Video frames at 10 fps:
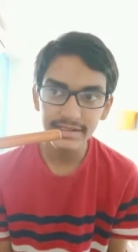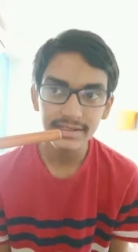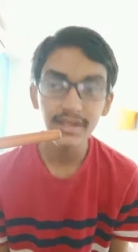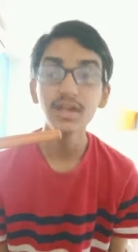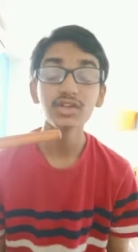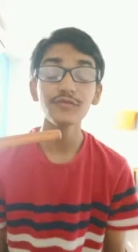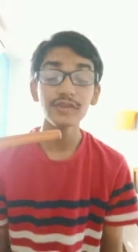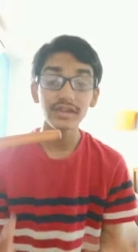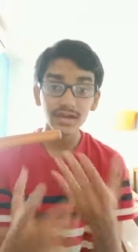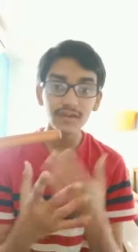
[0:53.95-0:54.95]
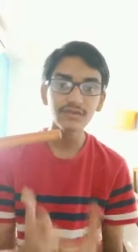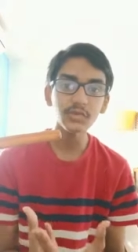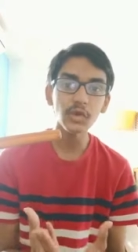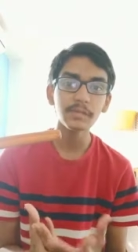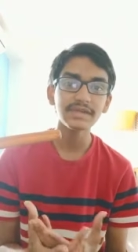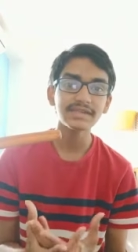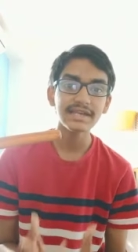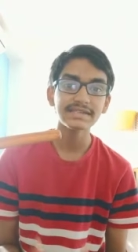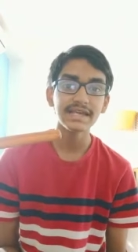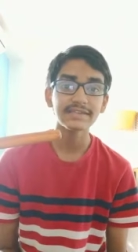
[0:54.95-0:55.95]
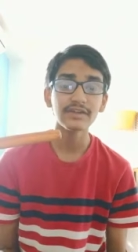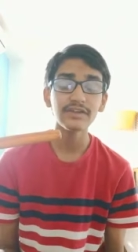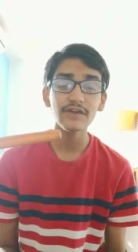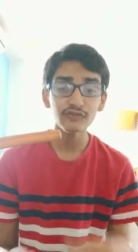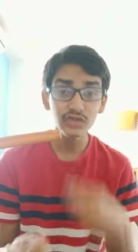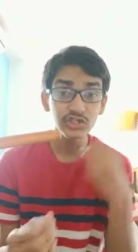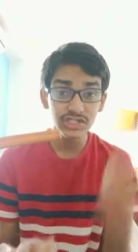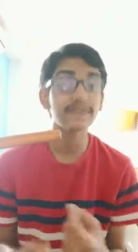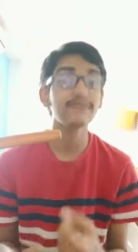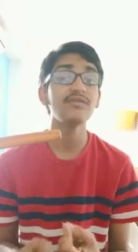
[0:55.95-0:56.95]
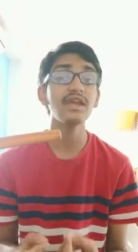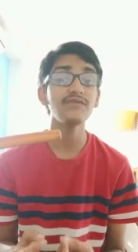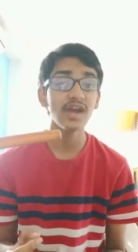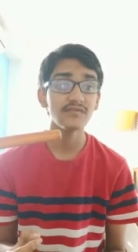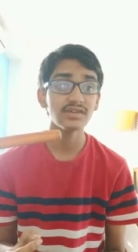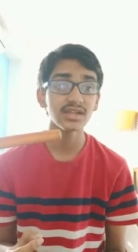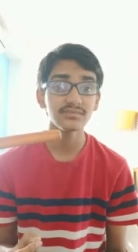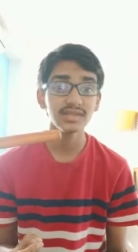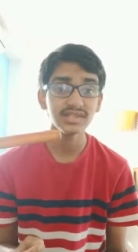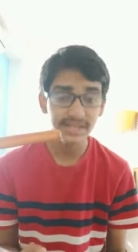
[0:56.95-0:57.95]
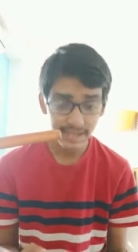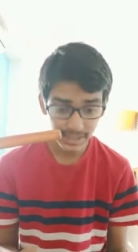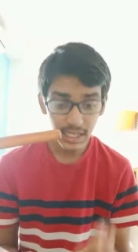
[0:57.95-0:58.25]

So if you learn from your mistakes as well, you have to check where we have done the mistake.